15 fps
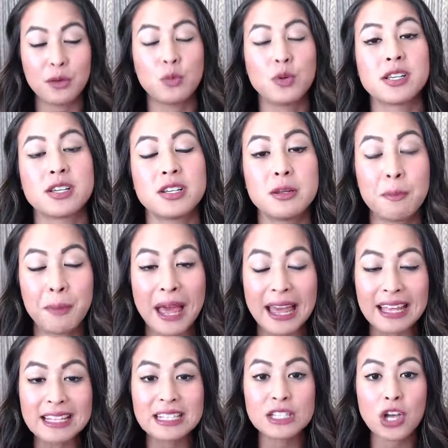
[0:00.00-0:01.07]
which
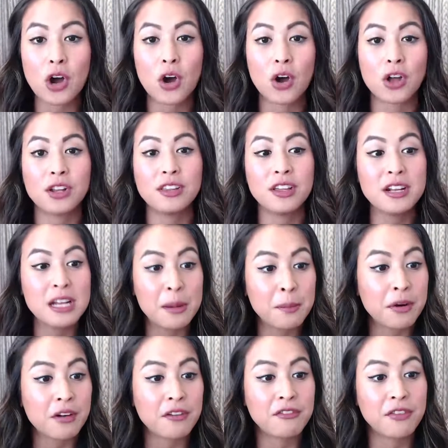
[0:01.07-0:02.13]
depends on the
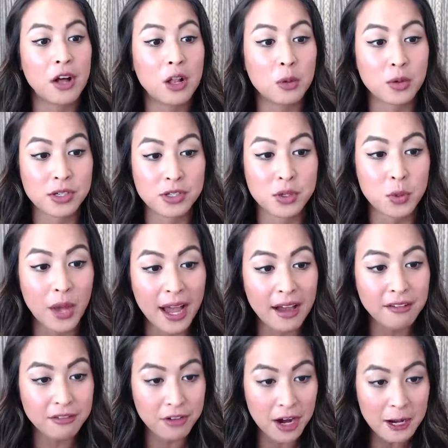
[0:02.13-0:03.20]
number of followers you have,
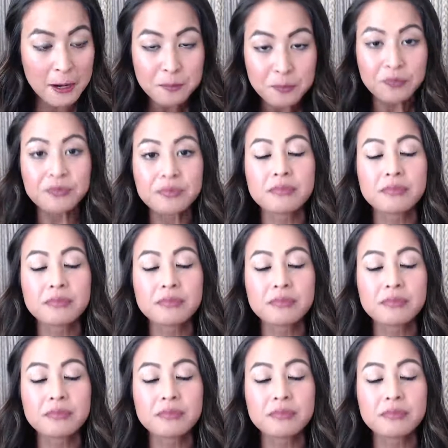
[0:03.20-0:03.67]
right?